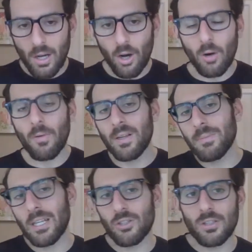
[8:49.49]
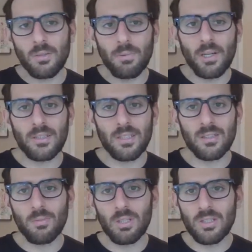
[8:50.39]
Already mentioned, the blood
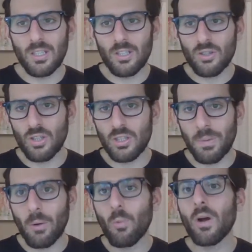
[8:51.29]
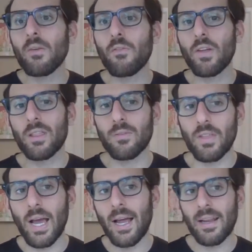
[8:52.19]
system is, is, is about one-fifth of
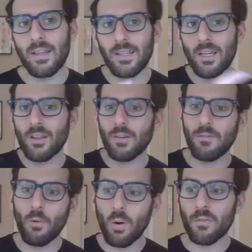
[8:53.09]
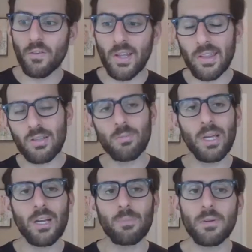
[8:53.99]
that, and the other four-fifths are
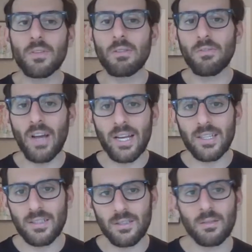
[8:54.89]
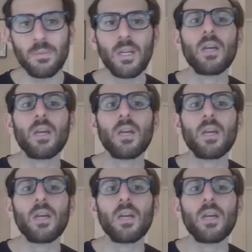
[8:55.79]
made up of the lymphatic system.